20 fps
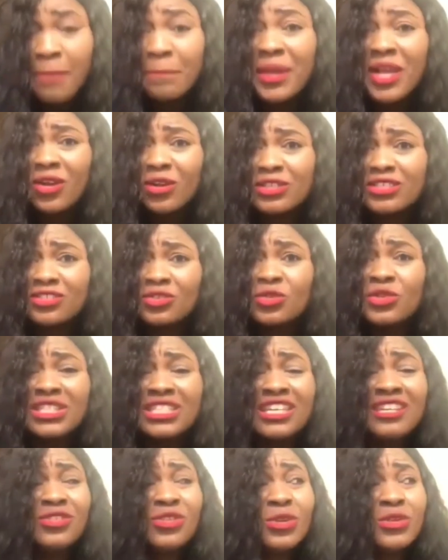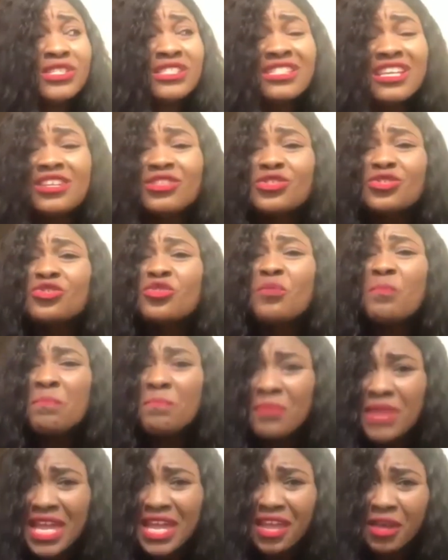Because you did those things to
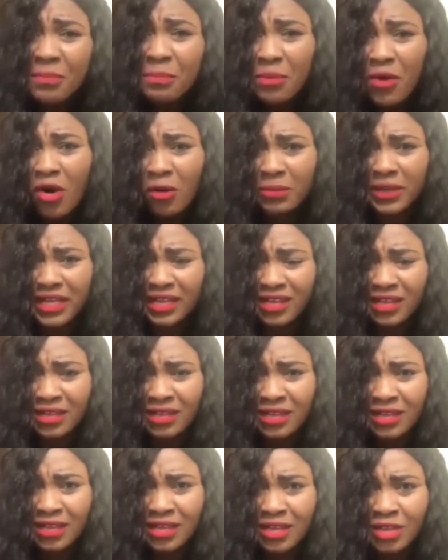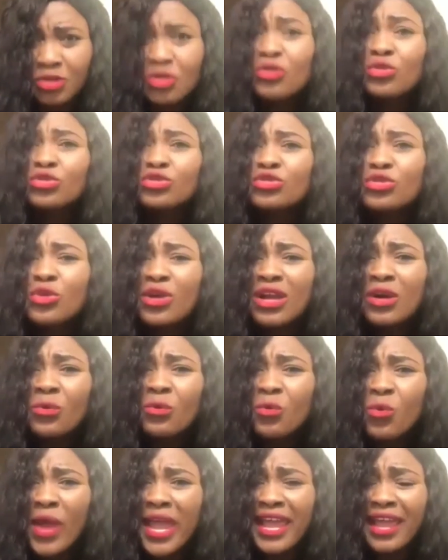me in public. You took
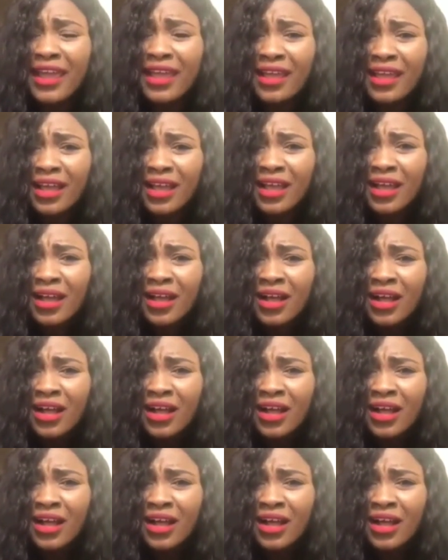away